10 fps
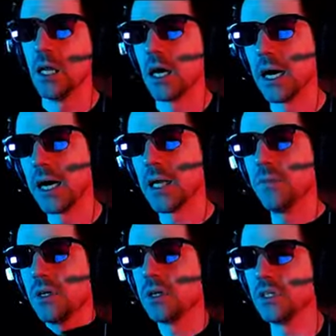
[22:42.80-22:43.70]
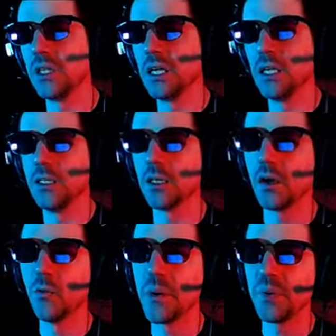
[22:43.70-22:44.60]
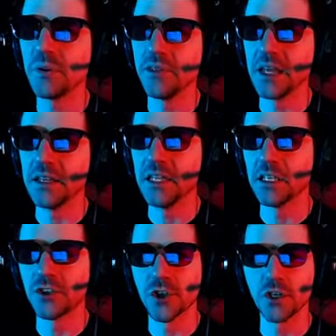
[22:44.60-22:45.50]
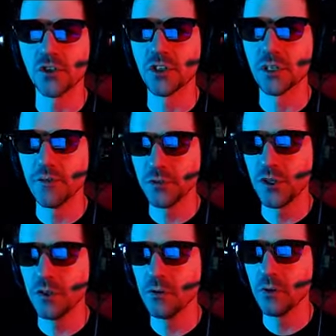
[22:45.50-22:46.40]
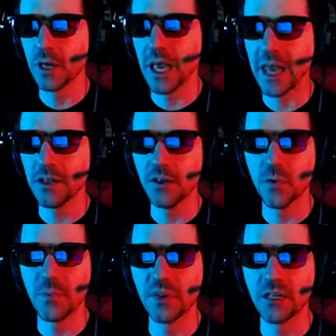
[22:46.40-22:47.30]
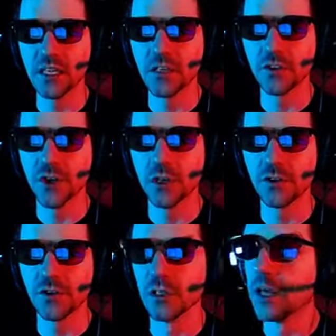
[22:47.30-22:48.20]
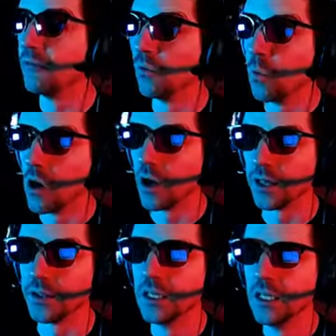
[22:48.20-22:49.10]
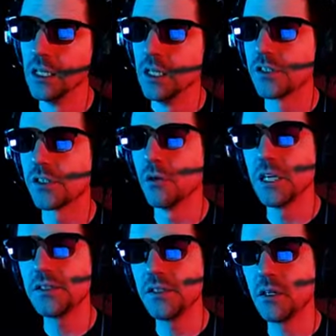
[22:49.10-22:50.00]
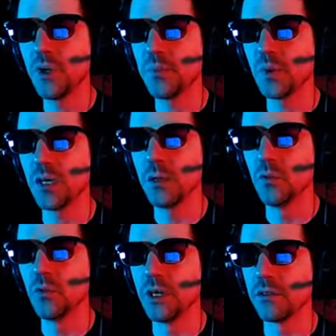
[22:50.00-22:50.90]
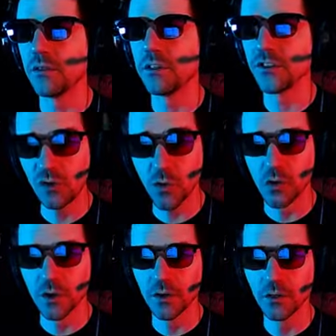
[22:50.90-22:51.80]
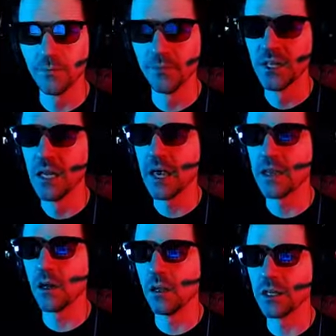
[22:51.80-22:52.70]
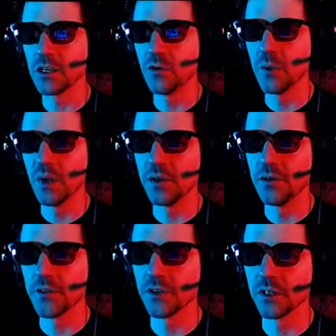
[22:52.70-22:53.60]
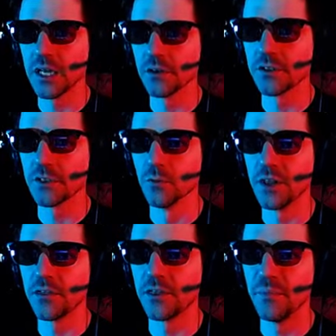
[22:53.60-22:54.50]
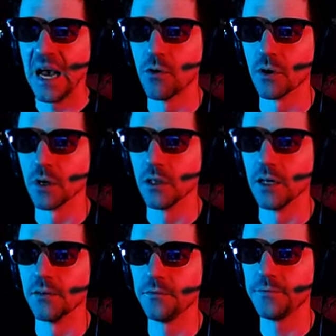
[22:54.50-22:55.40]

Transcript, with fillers: I'm gonna need a weapon that he can charge to level two and a weapon that he can charge to level one. So let's equip him with the sword, and I'll equip another character with the Power Glove.